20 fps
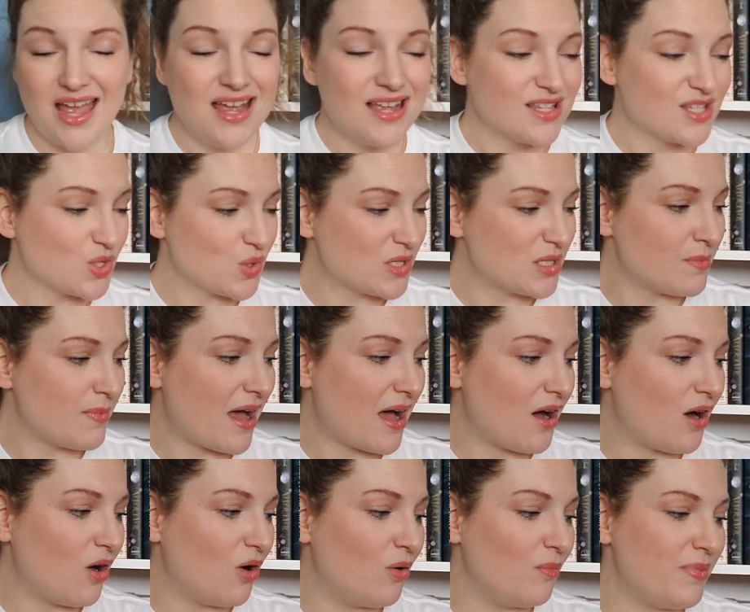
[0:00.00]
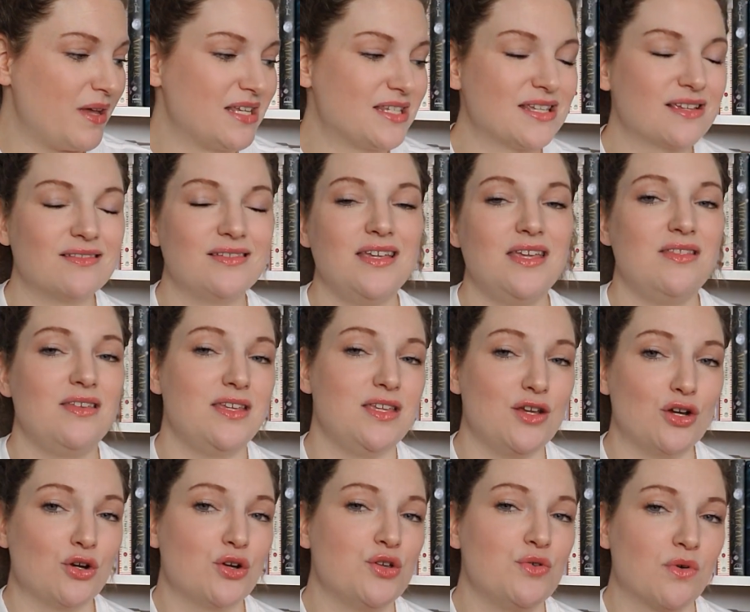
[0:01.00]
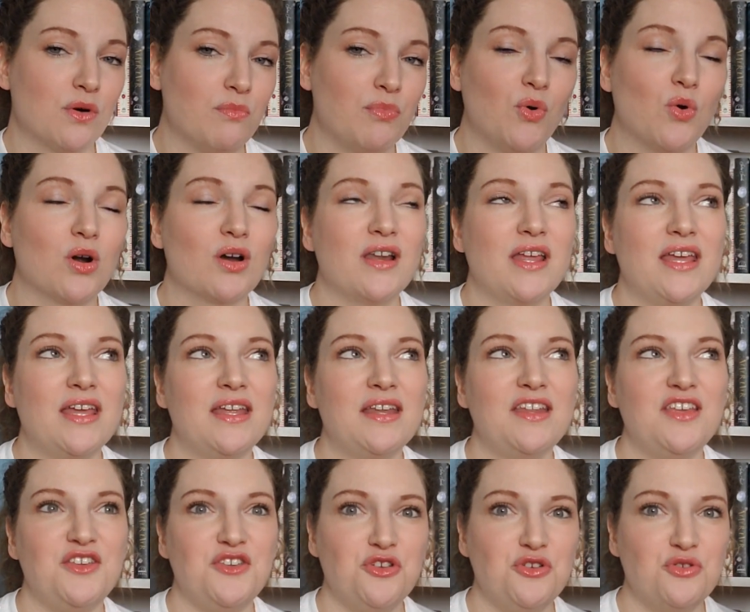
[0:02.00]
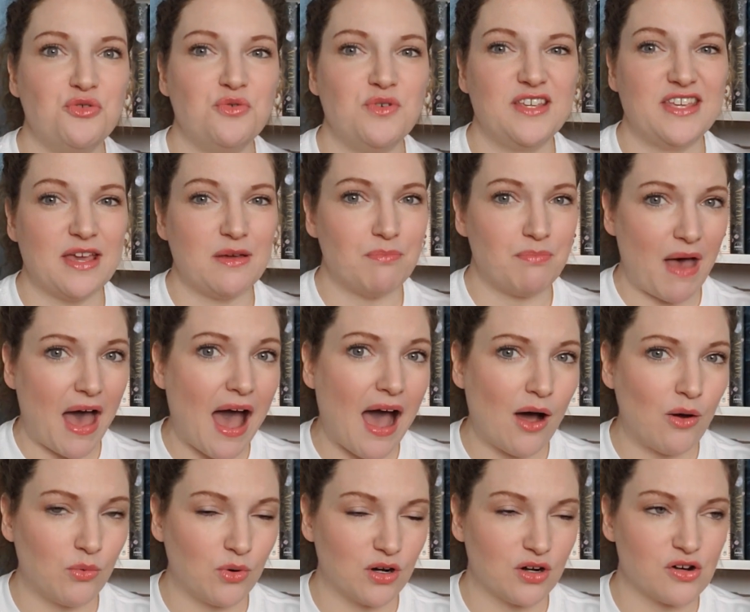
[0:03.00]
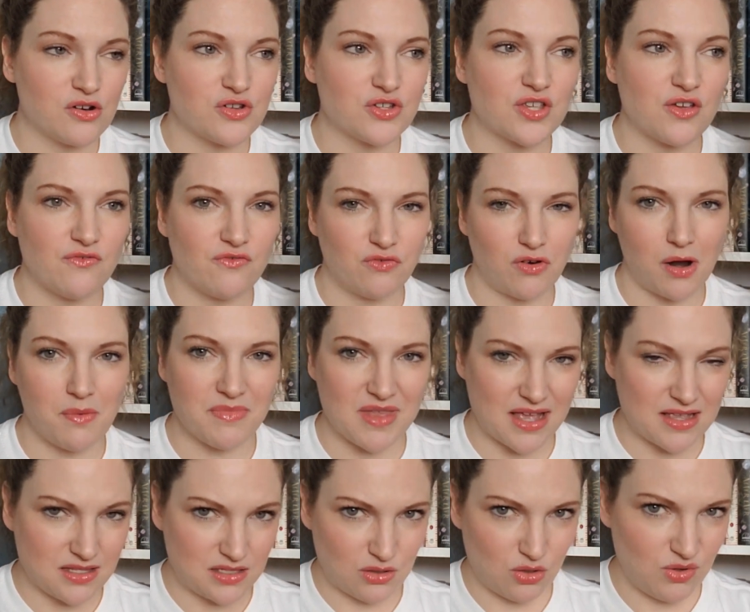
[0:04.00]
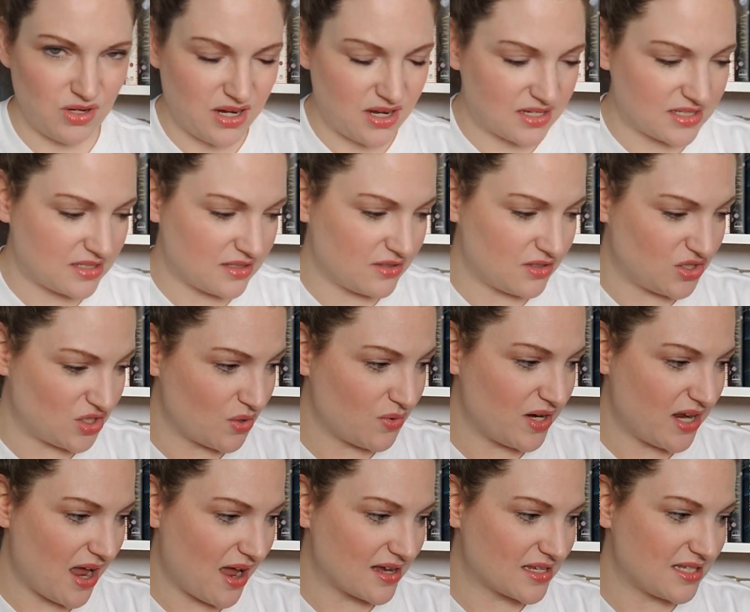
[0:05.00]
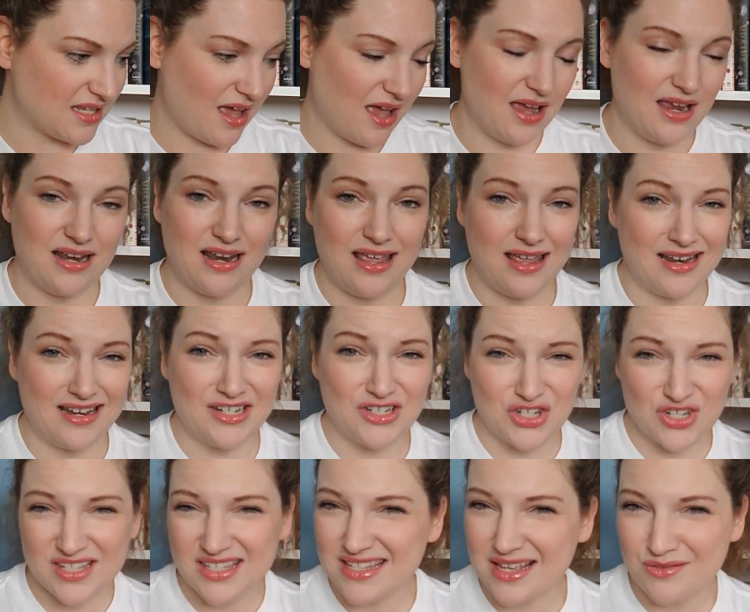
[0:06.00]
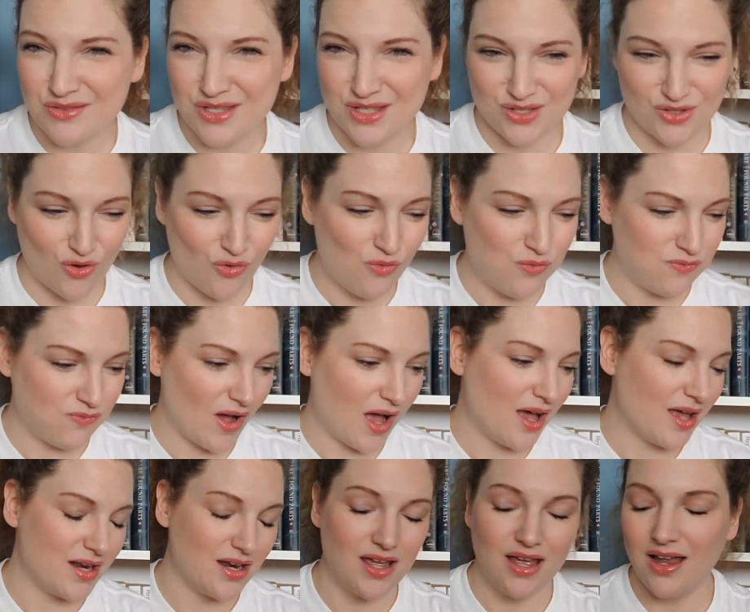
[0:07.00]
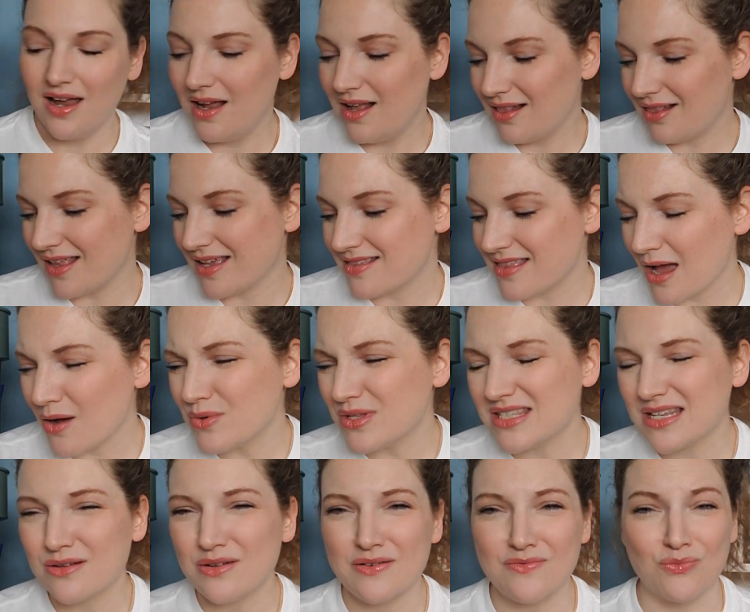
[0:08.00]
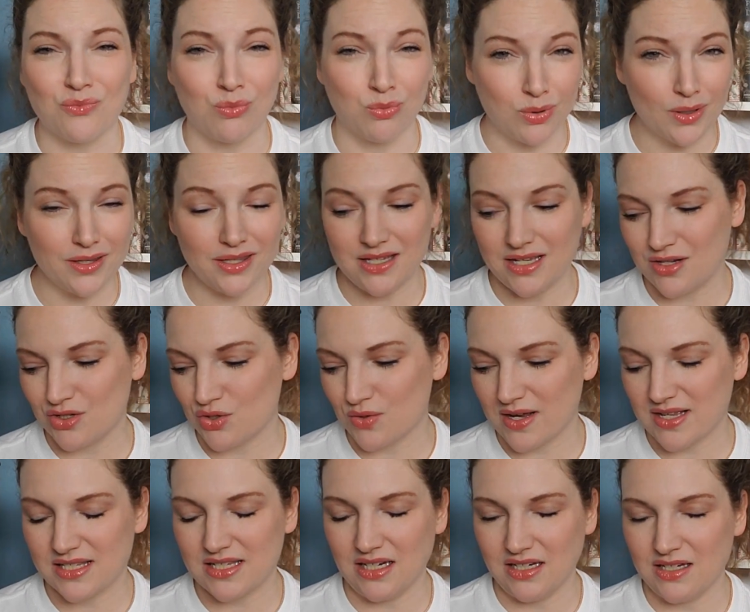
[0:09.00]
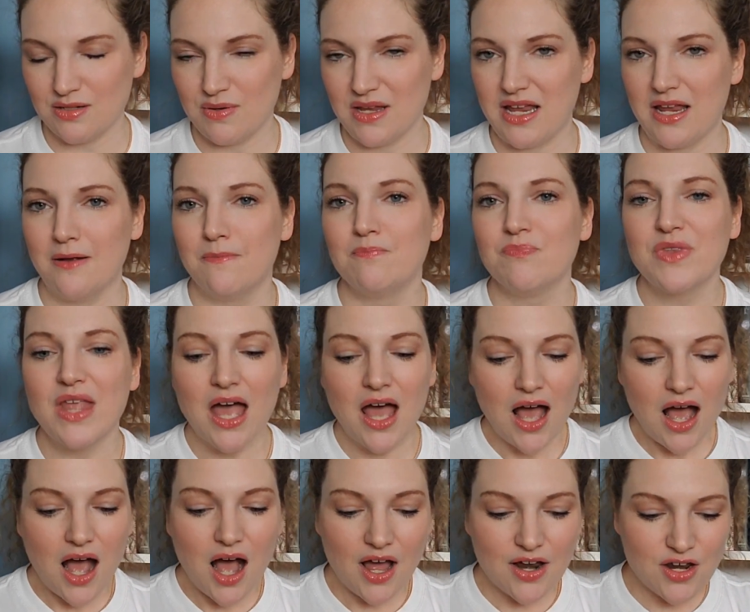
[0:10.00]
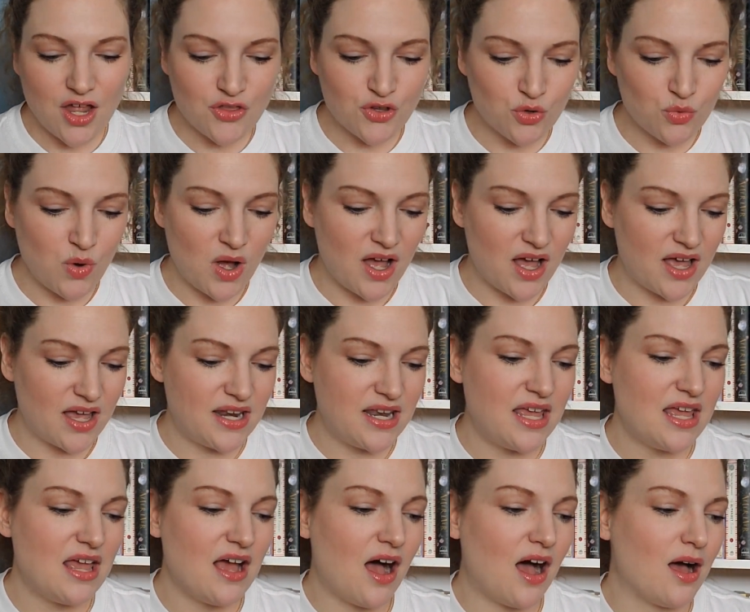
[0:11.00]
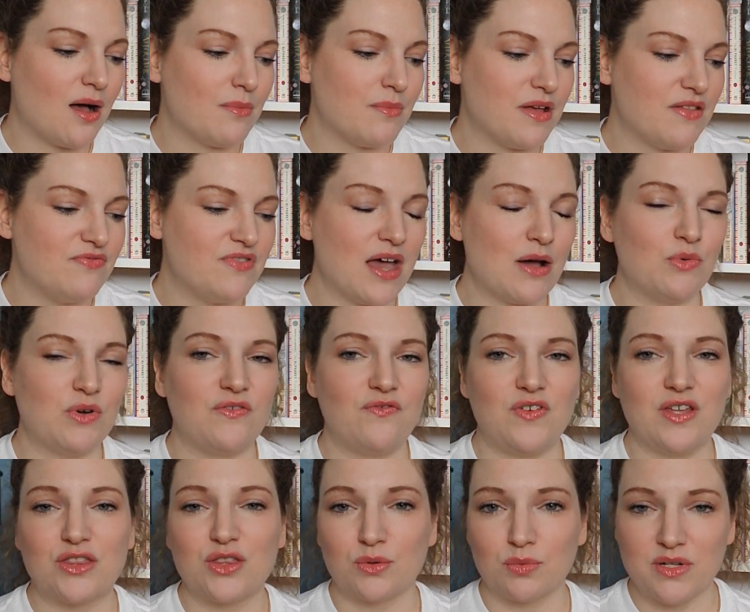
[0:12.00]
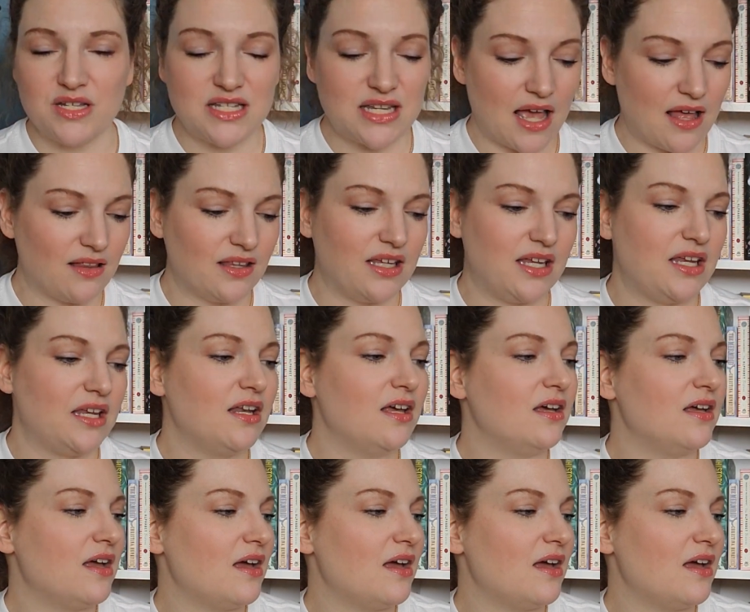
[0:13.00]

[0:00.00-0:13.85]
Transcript: So it's about basically the year you were born in, you get powers from that zodiac sign. And it just sounds so fun. Like that one sounded really interesting to me. Another one that would fit the retelling